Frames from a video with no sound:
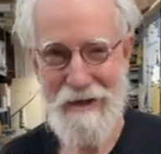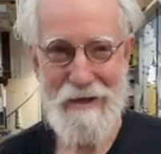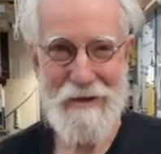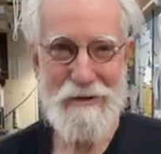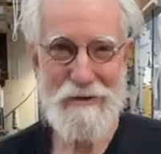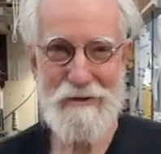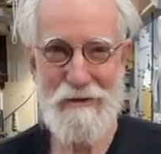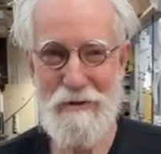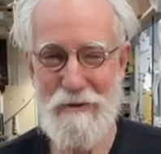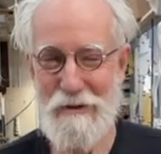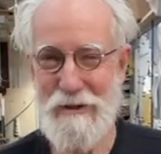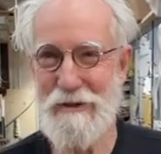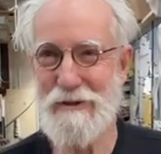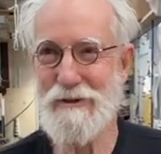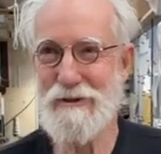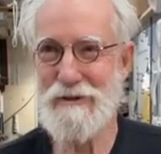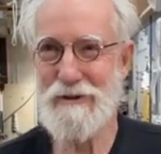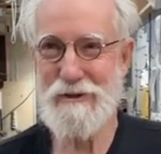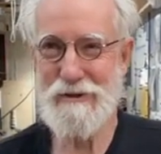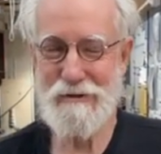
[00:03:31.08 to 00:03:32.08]
So this
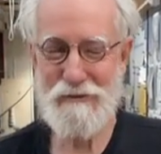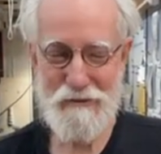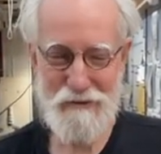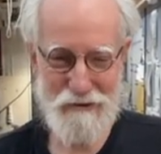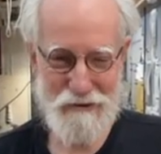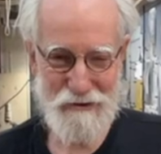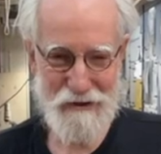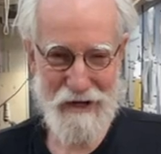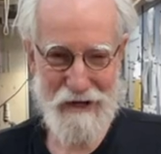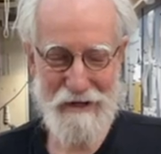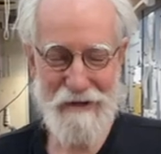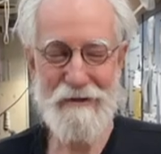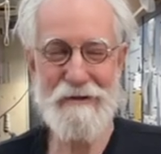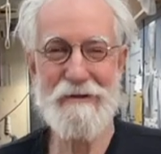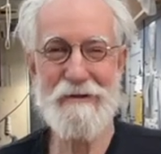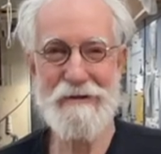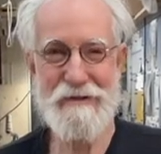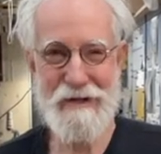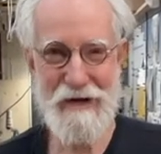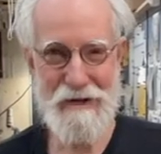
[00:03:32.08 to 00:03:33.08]
is just for today.
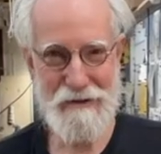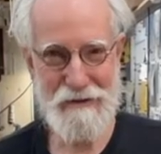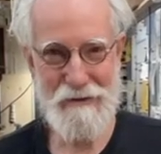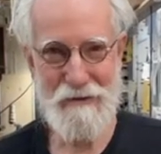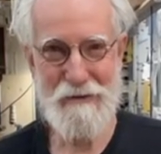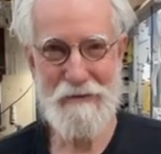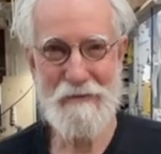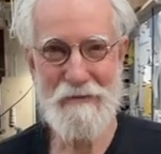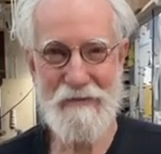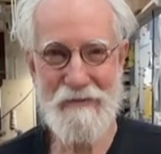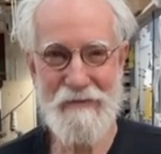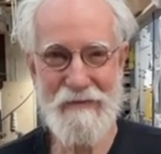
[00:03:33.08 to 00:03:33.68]
Thank you.